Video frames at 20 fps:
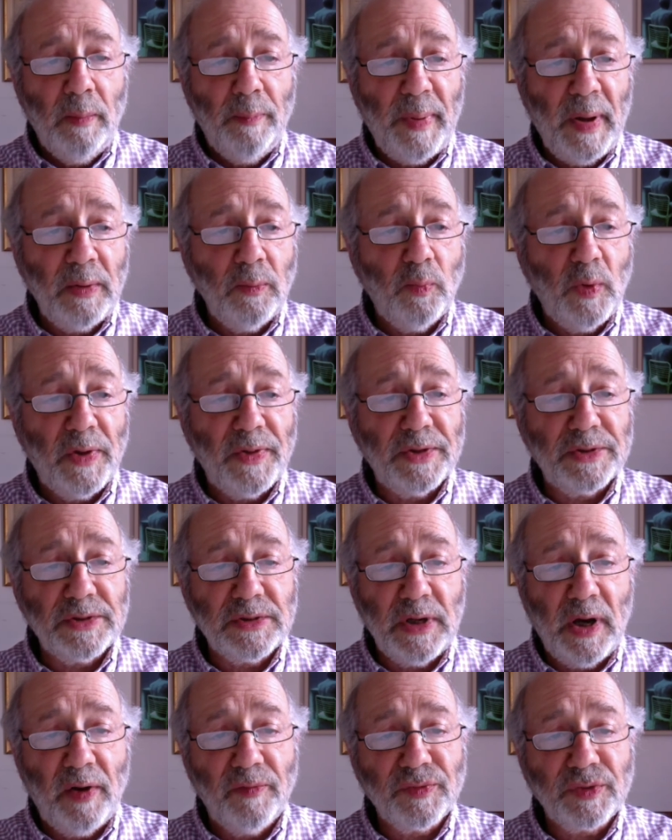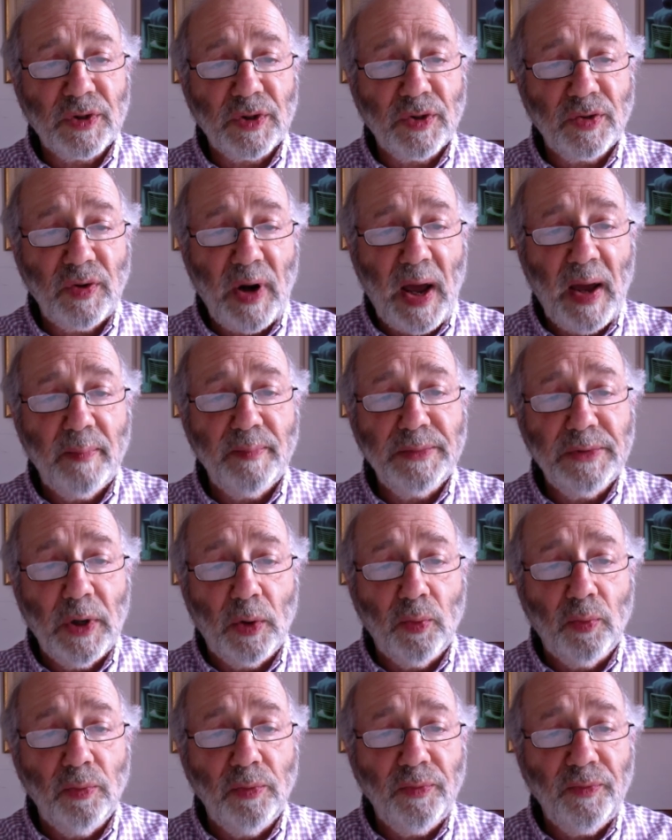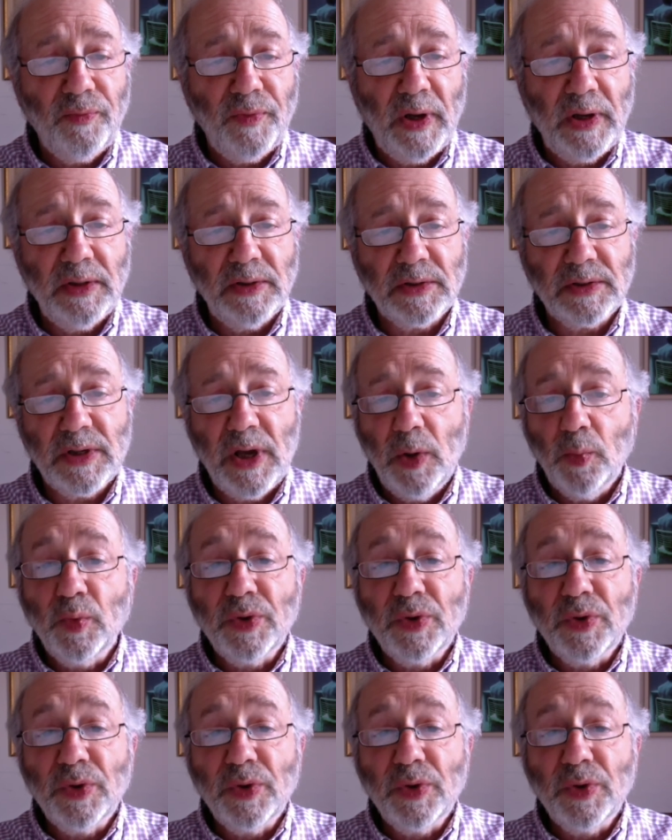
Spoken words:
Ben Weatherstaff's crabbed old face